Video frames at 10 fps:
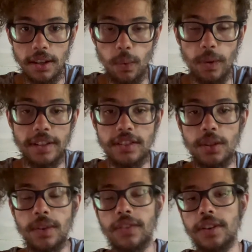What does
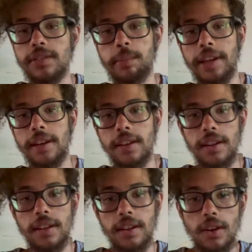universe mean?
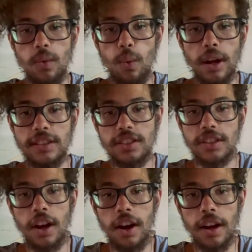One
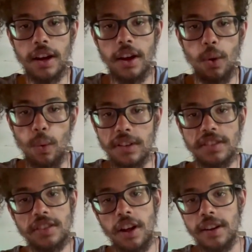song, one
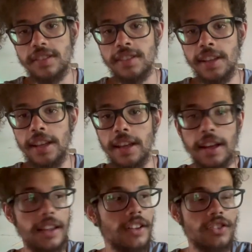song city.
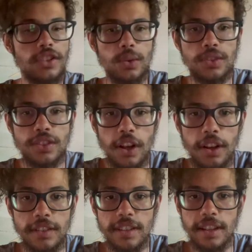There's no
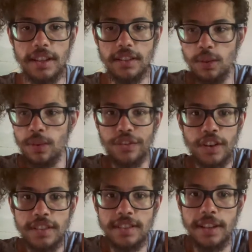songs at
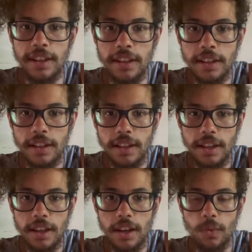university.
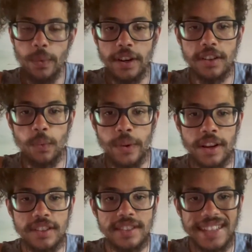We are we
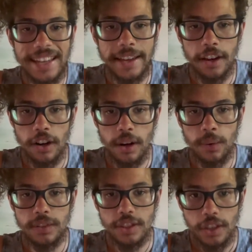are singing our
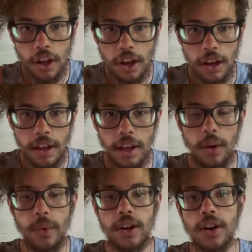own song.
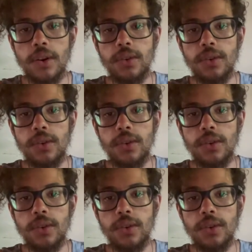We are our own